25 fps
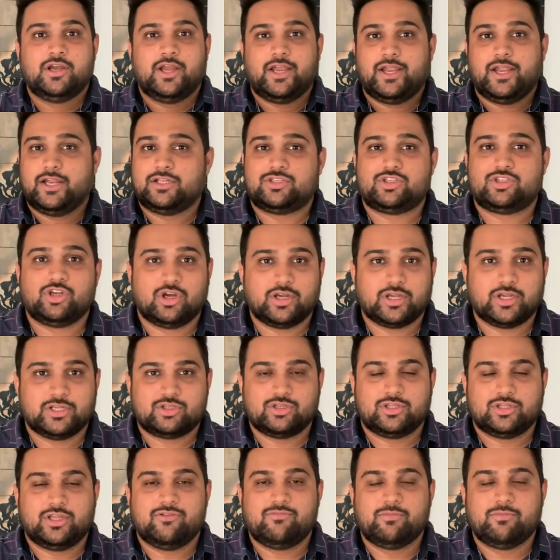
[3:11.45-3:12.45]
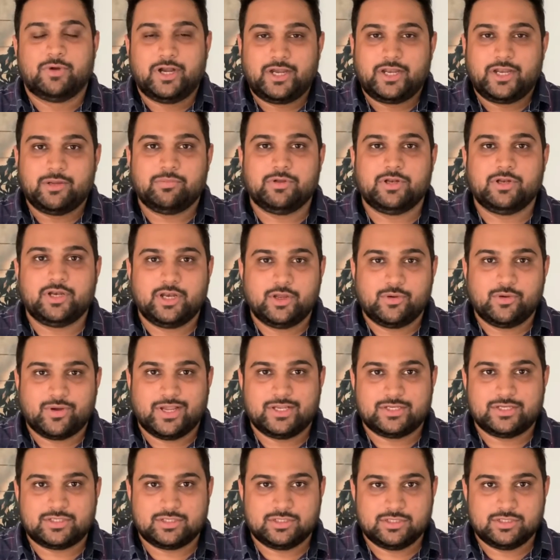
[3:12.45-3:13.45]
8 sockets, so they have multiple
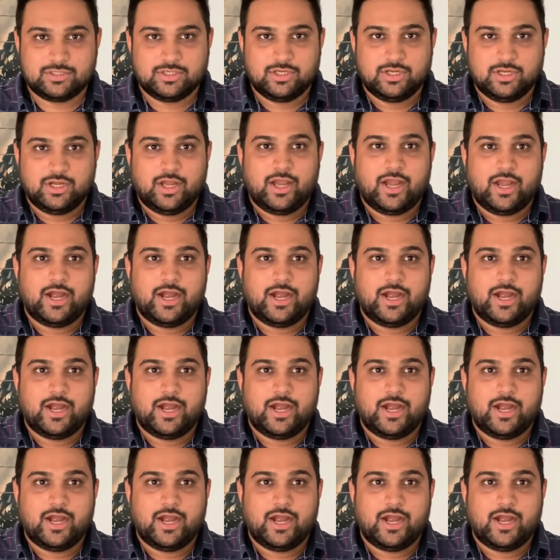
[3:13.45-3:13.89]
devices